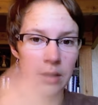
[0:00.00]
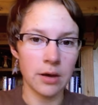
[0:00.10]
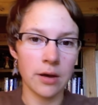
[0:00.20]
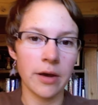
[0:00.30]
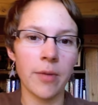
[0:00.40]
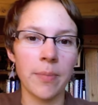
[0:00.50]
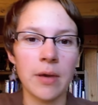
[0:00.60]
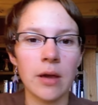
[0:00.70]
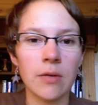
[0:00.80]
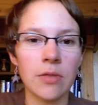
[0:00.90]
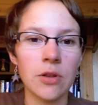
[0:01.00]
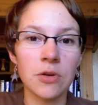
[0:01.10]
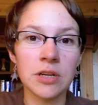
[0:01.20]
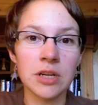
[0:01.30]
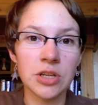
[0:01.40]
helping the
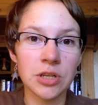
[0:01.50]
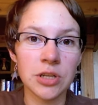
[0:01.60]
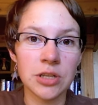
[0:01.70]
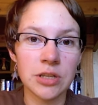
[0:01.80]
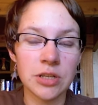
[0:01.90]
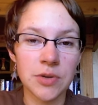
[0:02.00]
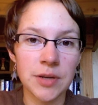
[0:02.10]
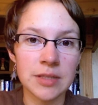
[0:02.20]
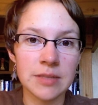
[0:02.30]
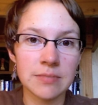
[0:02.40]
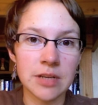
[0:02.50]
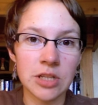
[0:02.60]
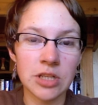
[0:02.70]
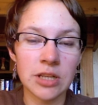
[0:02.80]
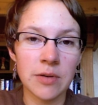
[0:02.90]
new teacher, doing some
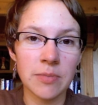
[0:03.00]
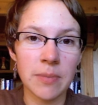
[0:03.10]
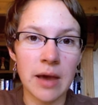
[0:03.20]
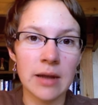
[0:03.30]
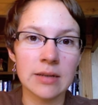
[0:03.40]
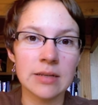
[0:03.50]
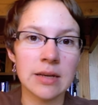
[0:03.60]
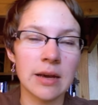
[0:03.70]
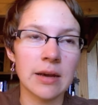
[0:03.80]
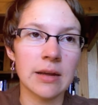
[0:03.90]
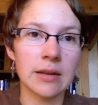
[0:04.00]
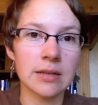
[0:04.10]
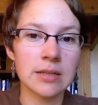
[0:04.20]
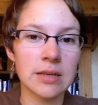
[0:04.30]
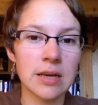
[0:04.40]
teaching there with band, and
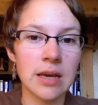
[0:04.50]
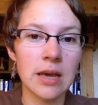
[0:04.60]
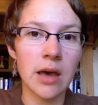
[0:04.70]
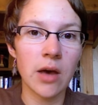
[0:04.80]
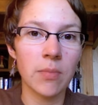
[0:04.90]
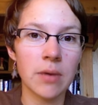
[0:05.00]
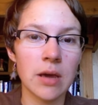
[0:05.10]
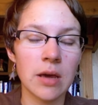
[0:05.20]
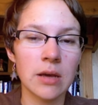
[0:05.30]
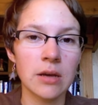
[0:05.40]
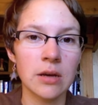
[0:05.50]
he helped me